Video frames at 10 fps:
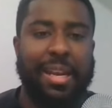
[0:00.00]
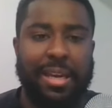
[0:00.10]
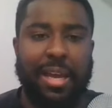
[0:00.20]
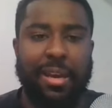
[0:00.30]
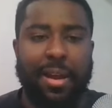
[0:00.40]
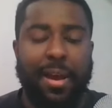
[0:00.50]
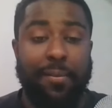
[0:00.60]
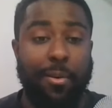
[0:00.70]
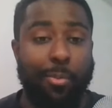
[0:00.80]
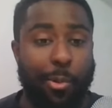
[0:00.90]
at again
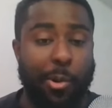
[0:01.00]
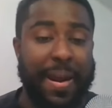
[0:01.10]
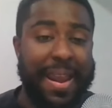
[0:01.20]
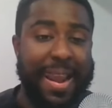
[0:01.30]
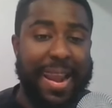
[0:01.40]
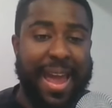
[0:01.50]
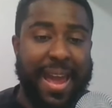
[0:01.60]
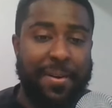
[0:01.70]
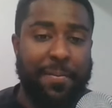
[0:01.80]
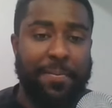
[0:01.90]
for more
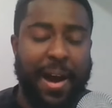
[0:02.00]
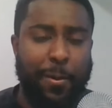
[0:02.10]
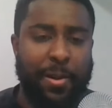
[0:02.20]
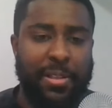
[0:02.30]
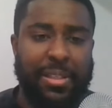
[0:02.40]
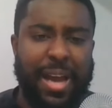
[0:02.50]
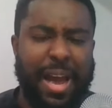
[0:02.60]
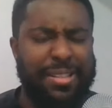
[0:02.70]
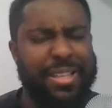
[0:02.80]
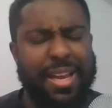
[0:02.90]
Atlanta Falcons
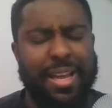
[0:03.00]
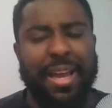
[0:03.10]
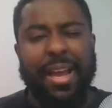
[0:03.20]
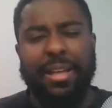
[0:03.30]
content.